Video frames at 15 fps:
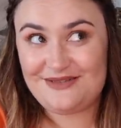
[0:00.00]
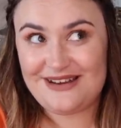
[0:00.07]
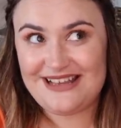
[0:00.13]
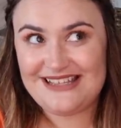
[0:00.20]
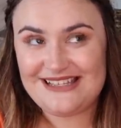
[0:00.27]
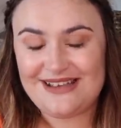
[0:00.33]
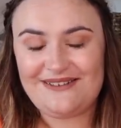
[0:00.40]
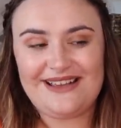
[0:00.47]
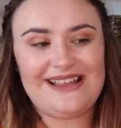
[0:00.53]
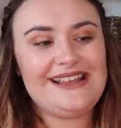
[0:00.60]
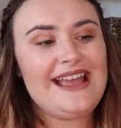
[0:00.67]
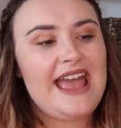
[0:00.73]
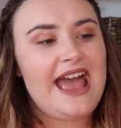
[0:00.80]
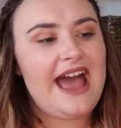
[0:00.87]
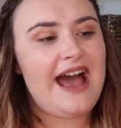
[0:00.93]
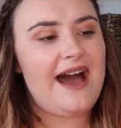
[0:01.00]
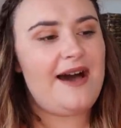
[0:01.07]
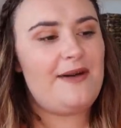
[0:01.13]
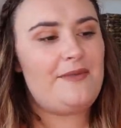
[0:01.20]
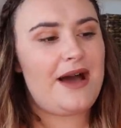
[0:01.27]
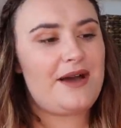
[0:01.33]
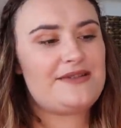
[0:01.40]
do any sewing,
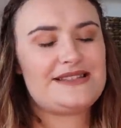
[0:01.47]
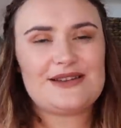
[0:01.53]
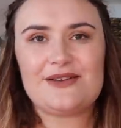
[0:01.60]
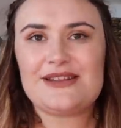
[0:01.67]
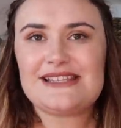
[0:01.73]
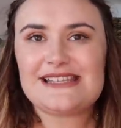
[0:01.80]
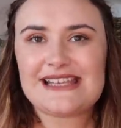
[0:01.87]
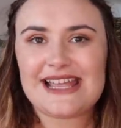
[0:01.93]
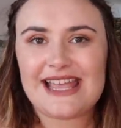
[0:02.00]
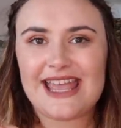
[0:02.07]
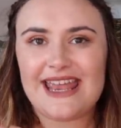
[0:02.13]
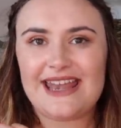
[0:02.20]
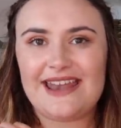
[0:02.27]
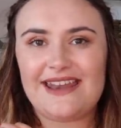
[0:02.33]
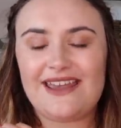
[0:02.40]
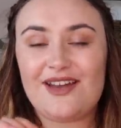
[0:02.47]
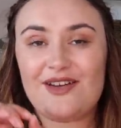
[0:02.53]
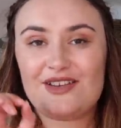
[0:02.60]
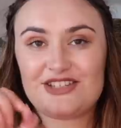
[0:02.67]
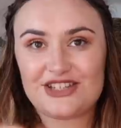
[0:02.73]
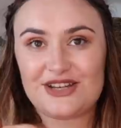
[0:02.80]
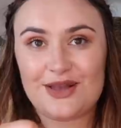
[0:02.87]
um, I was noticing in
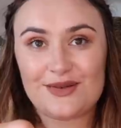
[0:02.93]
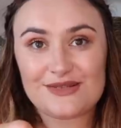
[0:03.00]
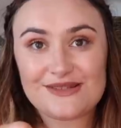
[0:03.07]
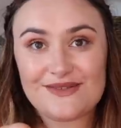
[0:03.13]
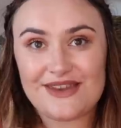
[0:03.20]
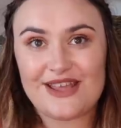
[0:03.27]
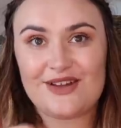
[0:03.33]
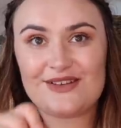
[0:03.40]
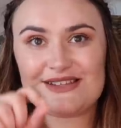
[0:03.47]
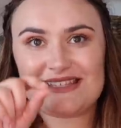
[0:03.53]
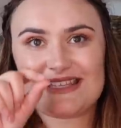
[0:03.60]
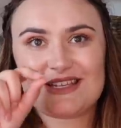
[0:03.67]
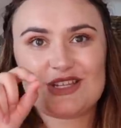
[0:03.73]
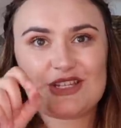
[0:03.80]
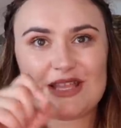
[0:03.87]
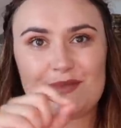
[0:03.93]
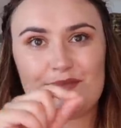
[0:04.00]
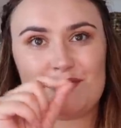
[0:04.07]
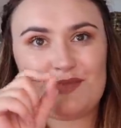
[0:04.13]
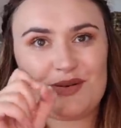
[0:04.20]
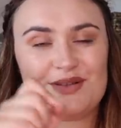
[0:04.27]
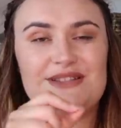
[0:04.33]
Janelle's videos that she
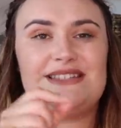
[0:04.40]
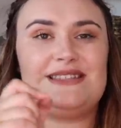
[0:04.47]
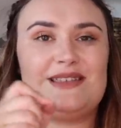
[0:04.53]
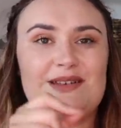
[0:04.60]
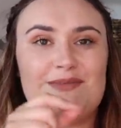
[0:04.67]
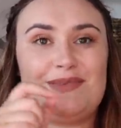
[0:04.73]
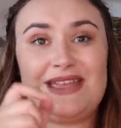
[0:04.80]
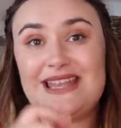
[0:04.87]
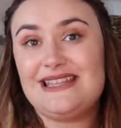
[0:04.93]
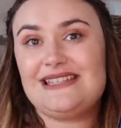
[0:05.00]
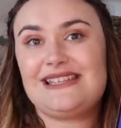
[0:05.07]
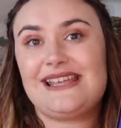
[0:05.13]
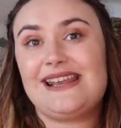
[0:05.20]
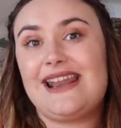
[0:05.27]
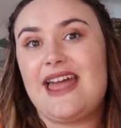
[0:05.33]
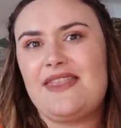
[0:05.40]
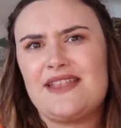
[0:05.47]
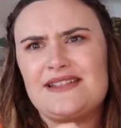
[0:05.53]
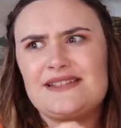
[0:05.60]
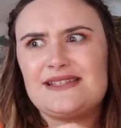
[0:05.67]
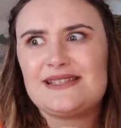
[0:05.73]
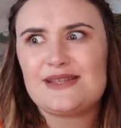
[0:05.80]
puts the pins in and
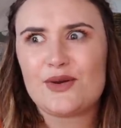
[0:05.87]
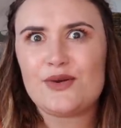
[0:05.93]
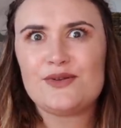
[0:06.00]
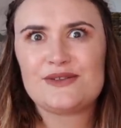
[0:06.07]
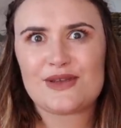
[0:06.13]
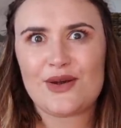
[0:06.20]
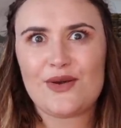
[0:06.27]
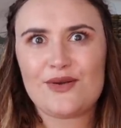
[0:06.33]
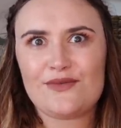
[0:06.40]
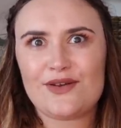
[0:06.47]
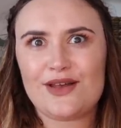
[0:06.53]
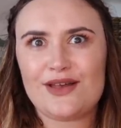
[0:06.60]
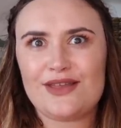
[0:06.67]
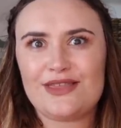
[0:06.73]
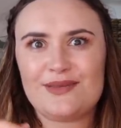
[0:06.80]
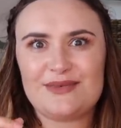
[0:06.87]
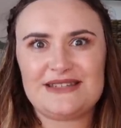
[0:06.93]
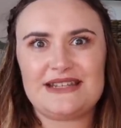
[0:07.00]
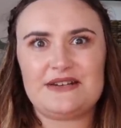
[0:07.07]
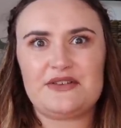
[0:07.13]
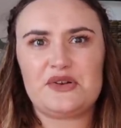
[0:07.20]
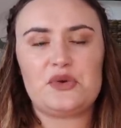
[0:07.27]
then sews over the
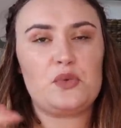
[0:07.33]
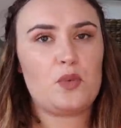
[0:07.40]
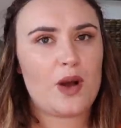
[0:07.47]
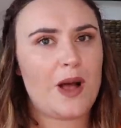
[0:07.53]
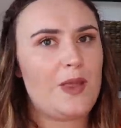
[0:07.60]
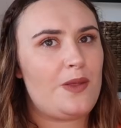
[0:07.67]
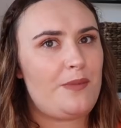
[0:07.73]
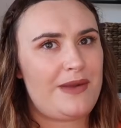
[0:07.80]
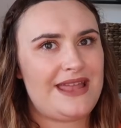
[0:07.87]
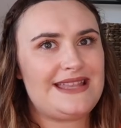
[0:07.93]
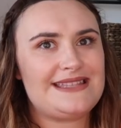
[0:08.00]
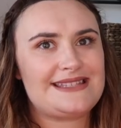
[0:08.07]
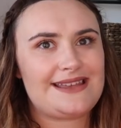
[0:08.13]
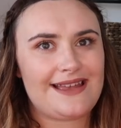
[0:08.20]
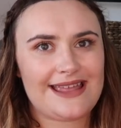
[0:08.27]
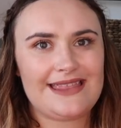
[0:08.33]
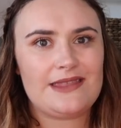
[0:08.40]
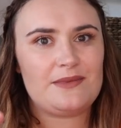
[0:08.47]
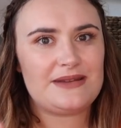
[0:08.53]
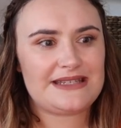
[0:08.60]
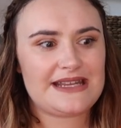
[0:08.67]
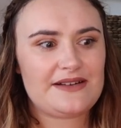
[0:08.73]
material while the pins are in
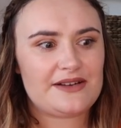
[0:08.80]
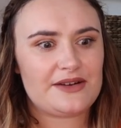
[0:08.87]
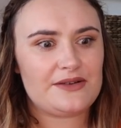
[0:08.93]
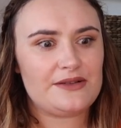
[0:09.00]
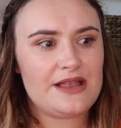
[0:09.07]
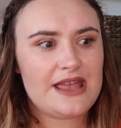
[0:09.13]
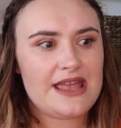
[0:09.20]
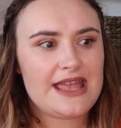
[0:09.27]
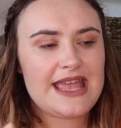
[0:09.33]
the material